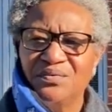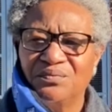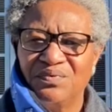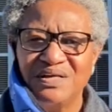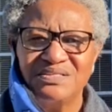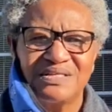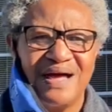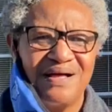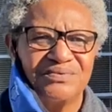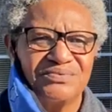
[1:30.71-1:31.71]
reached
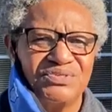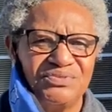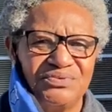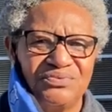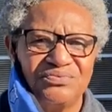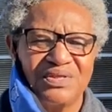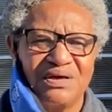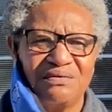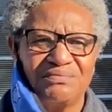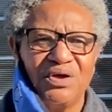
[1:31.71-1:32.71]
out to
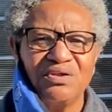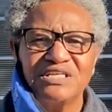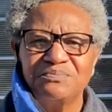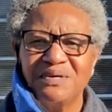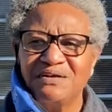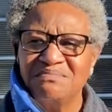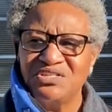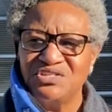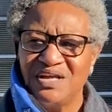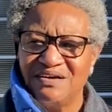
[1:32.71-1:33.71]
the Holy Spirit
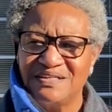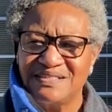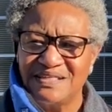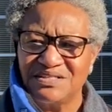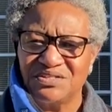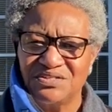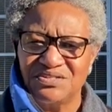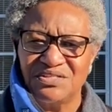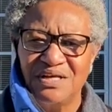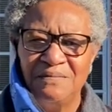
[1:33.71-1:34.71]
Missionary
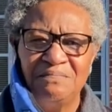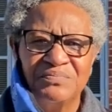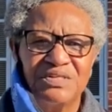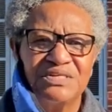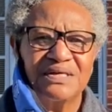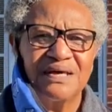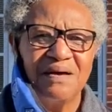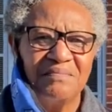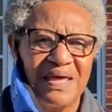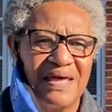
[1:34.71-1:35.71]
Sisters to
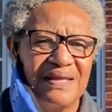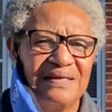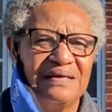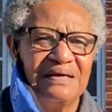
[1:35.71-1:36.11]
come and